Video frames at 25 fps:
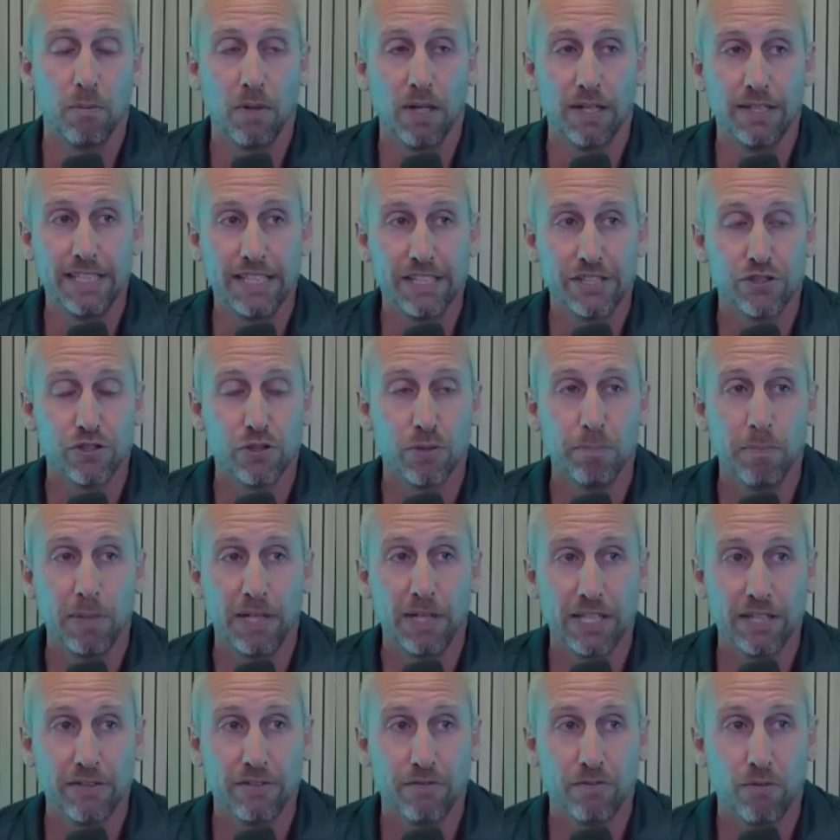additional
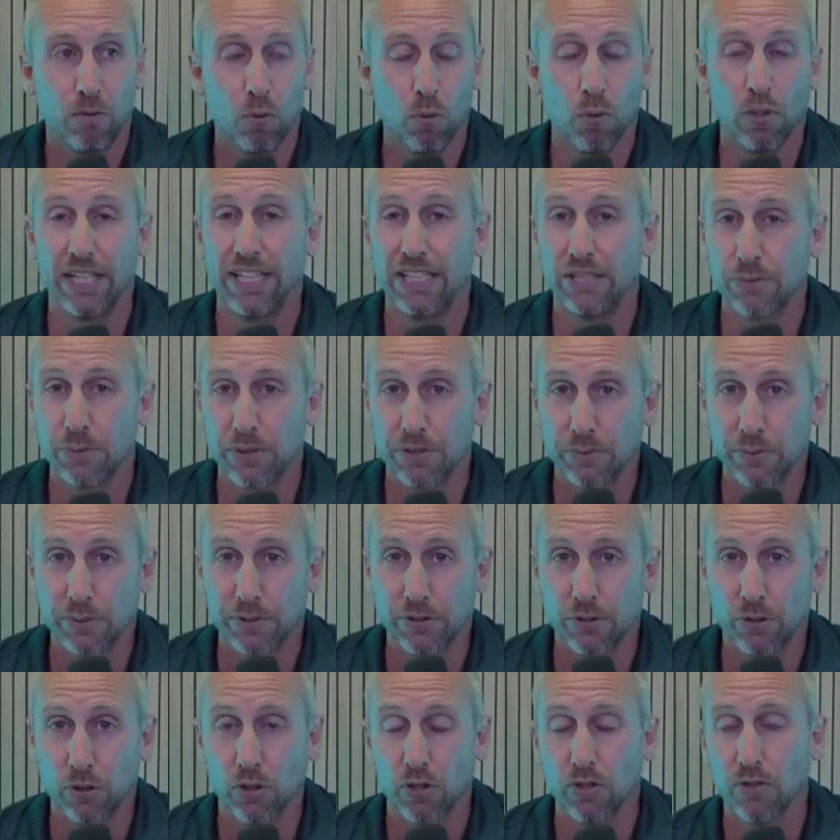money for interest
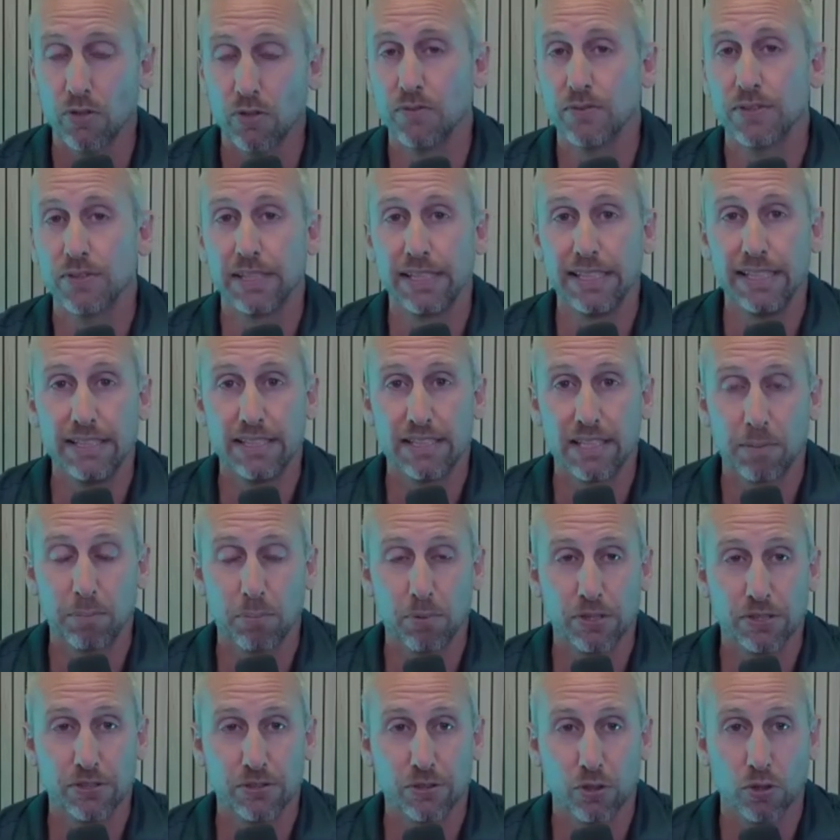reserves, lease up
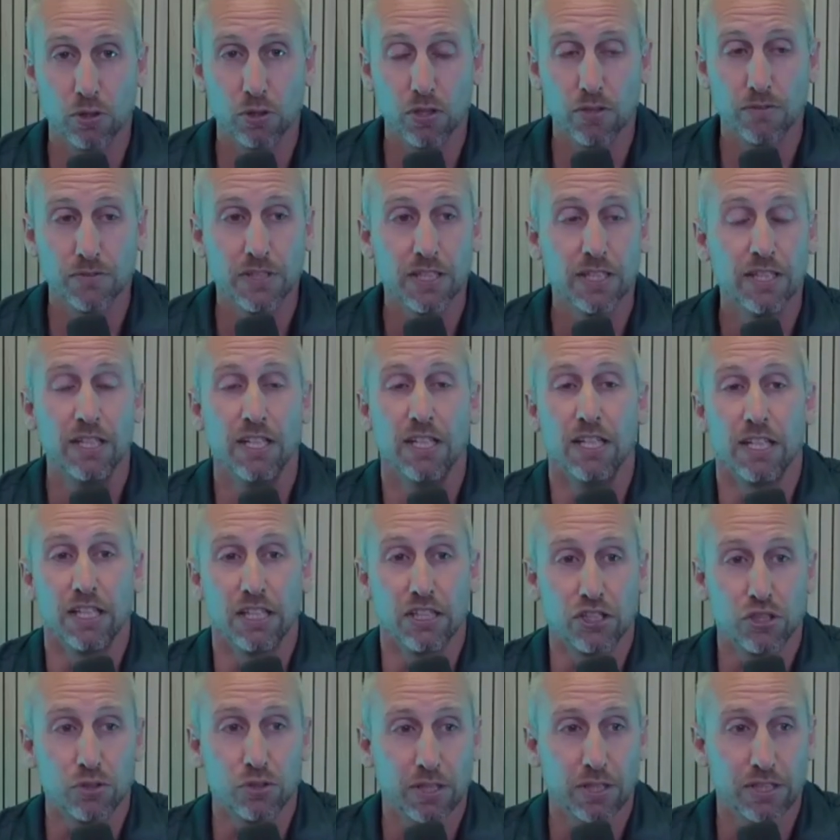reserves,
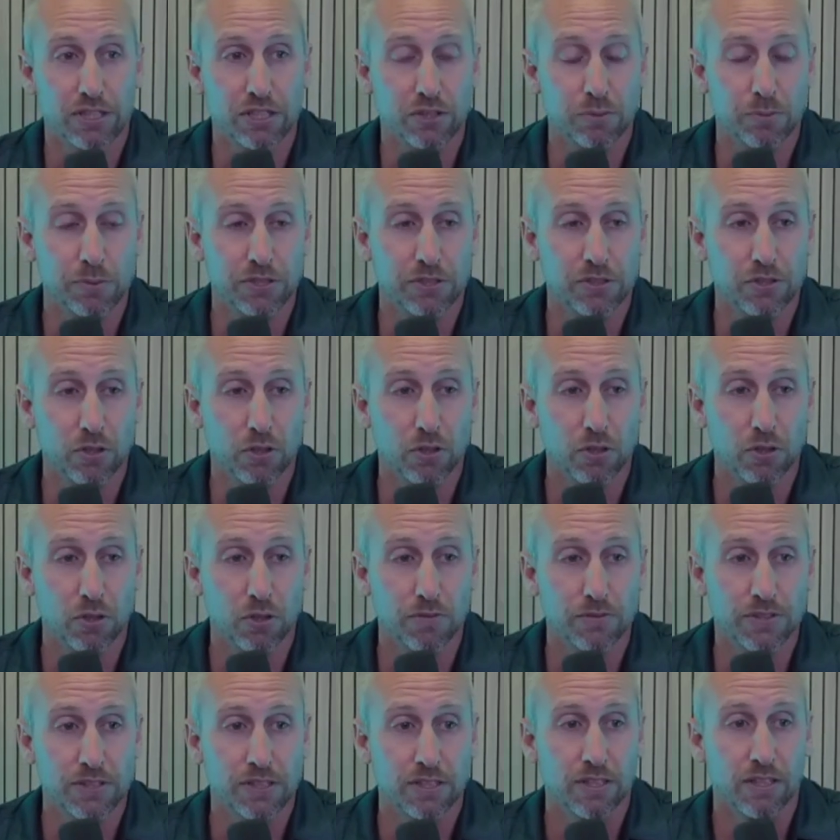construction
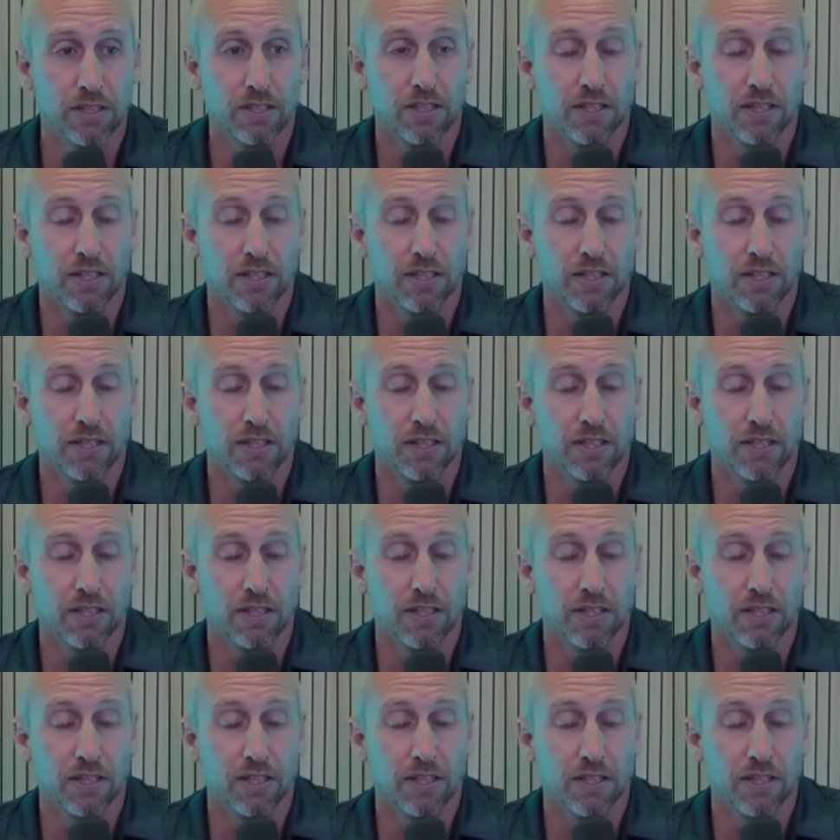reserves,